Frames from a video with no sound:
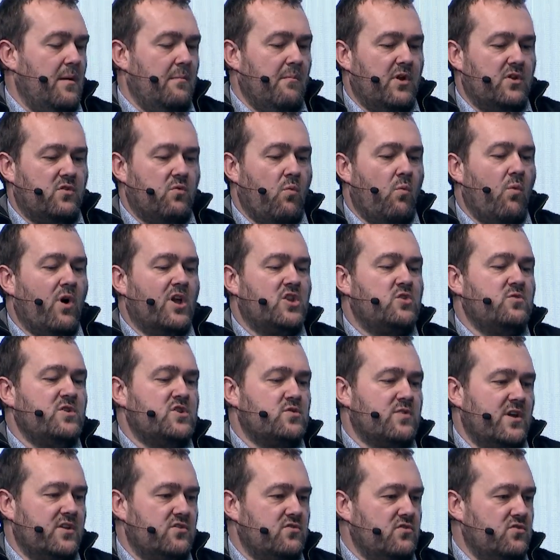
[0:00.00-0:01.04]
But what we
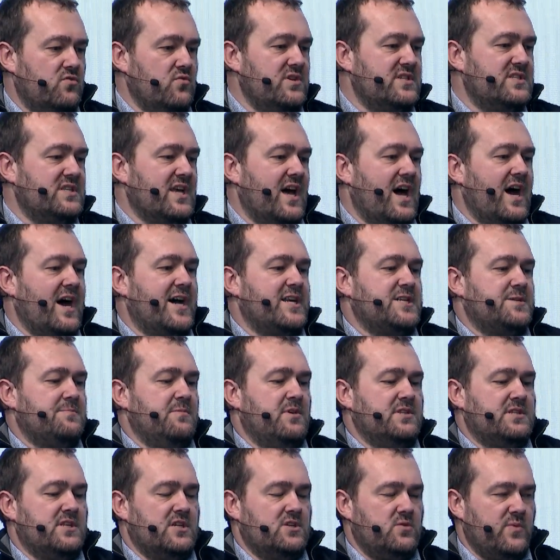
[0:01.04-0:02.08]
try to do is, as
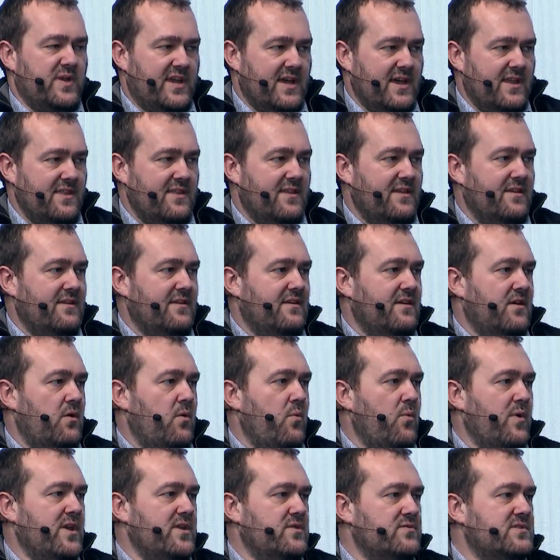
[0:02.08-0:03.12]
much as we can,
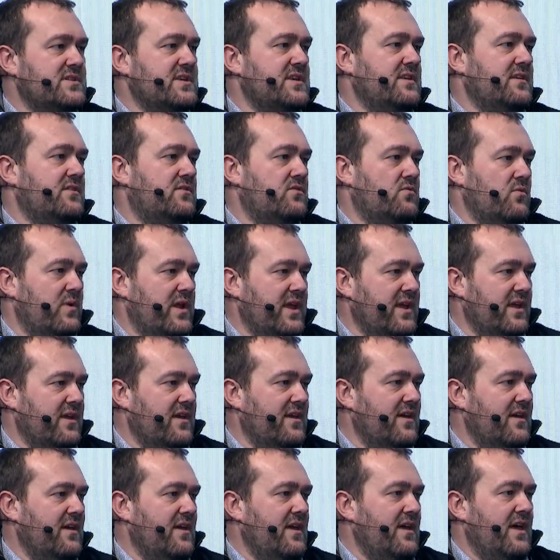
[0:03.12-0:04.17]
reusing
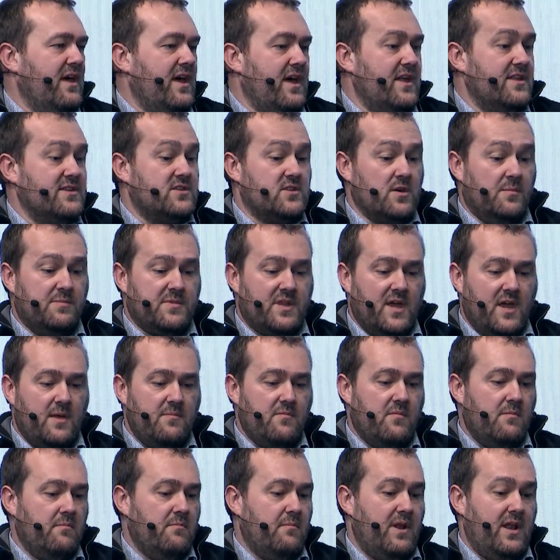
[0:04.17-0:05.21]
tooling, and
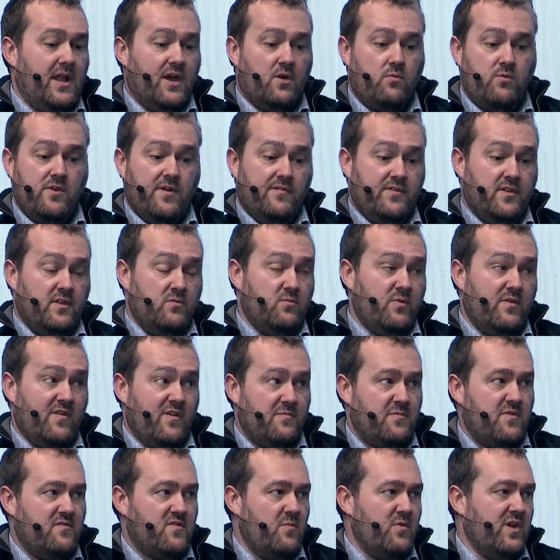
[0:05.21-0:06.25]
sometimes, like we have done with
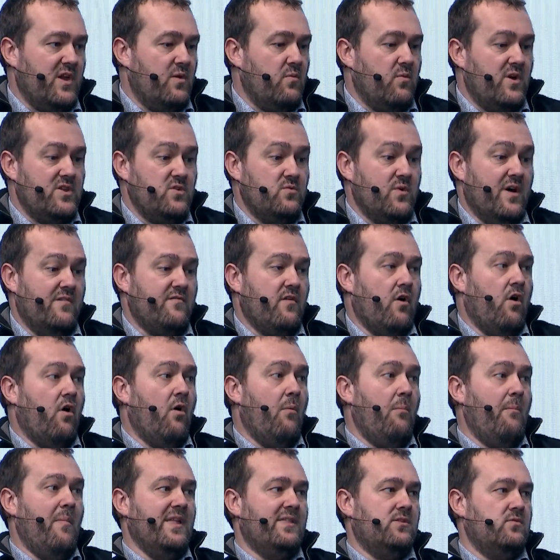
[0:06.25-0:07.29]
IP Fabric, when you have
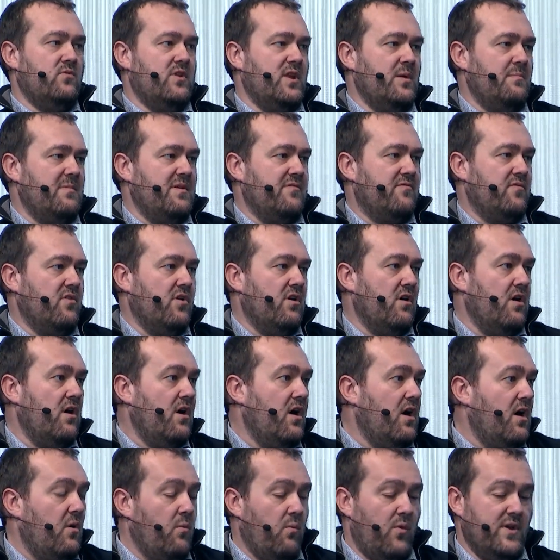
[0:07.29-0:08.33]
homemade tooling before,
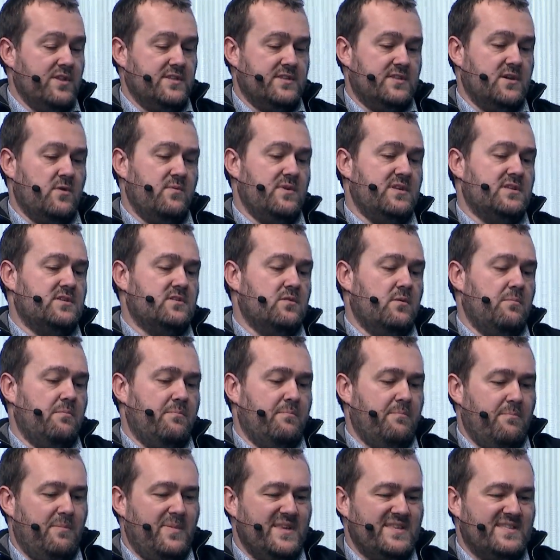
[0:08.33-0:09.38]
when there is a
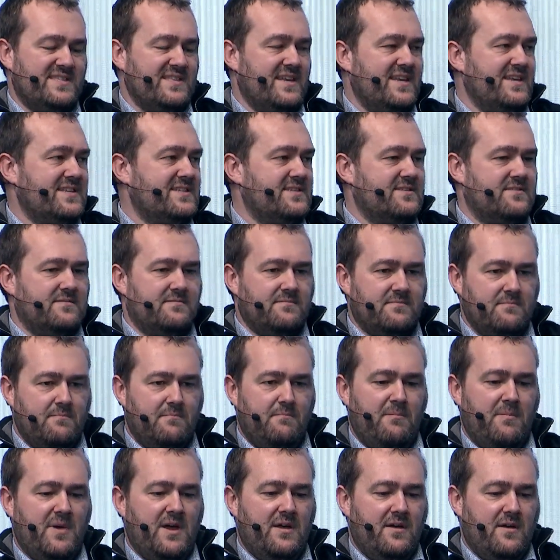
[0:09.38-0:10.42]
business
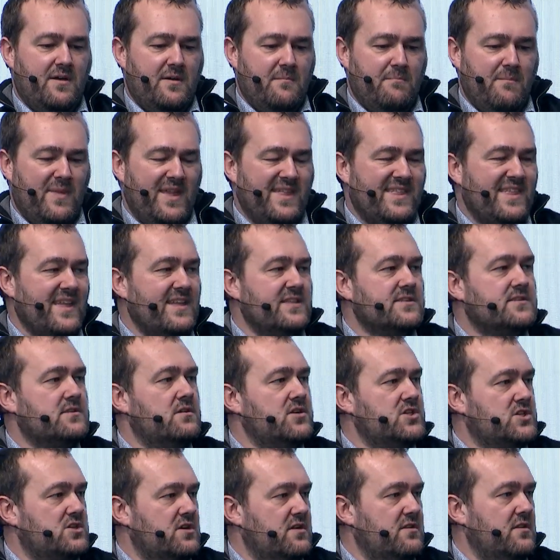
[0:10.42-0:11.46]
maintained
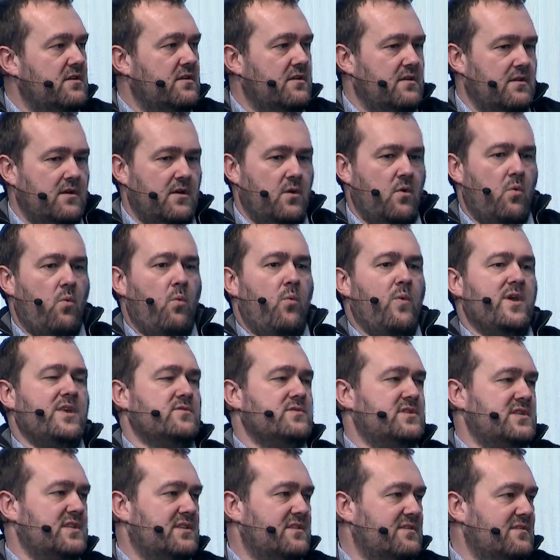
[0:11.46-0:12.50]
solution,
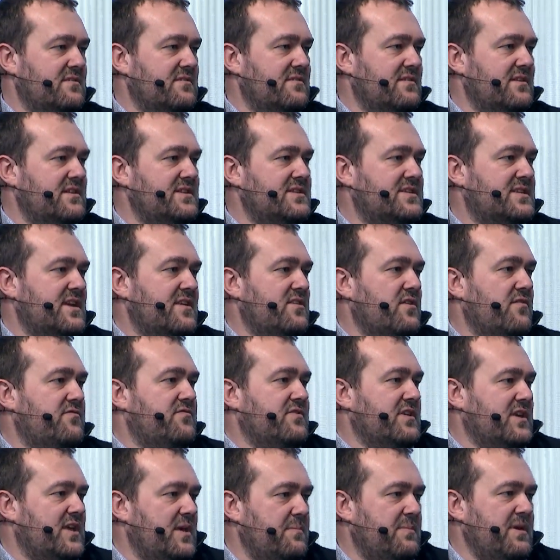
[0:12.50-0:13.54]
reuse it instead
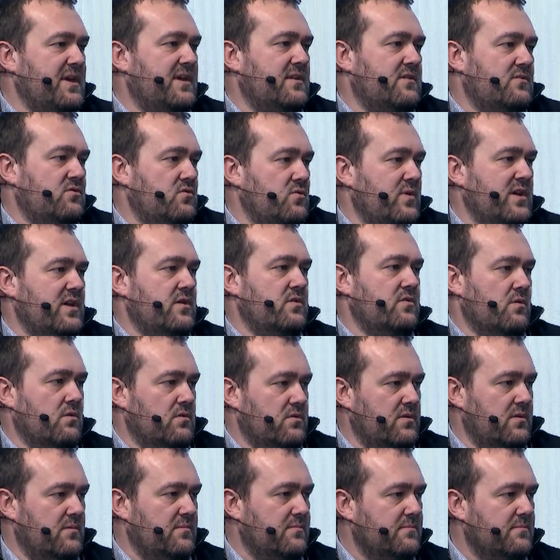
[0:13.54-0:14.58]
of keep it doing your own.